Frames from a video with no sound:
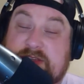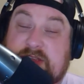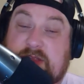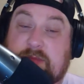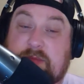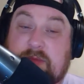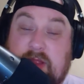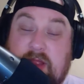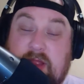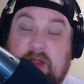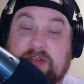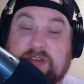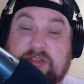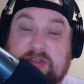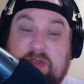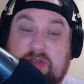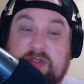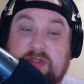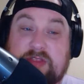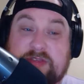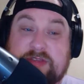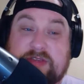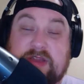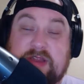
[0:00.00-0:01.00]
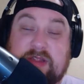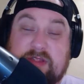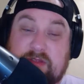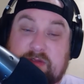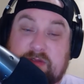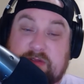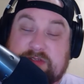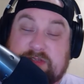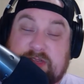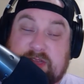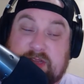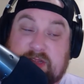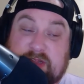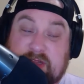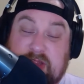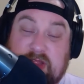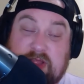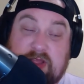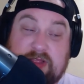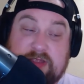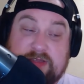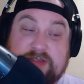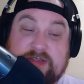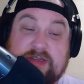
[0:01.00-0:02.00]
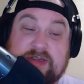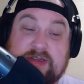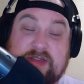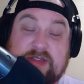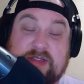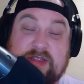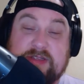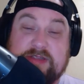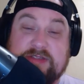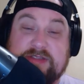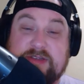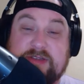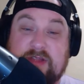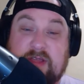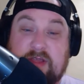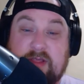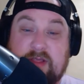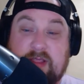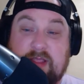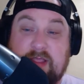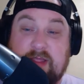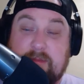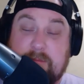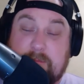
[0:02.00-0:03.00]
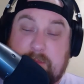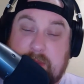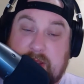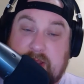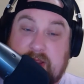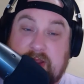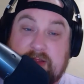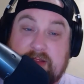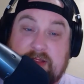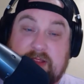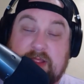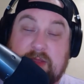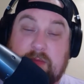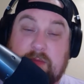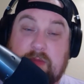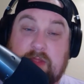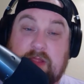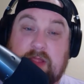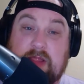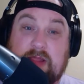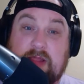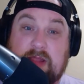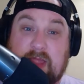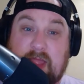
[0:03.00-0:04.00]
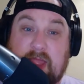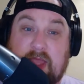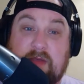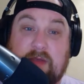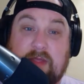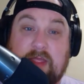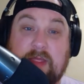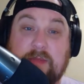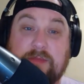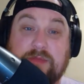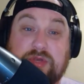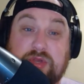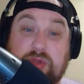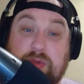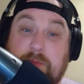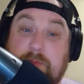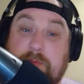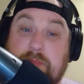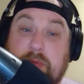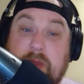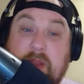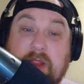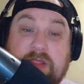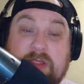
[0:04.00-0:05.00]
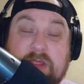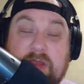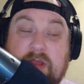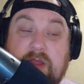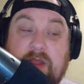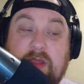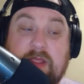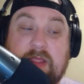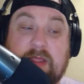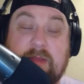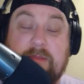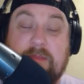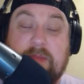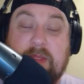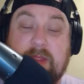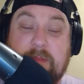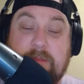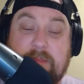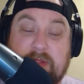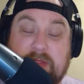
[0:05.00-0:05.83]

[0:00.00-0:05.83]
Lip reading: I saw this today. There is a clause in his non-compete that will allow him to break the non-compete,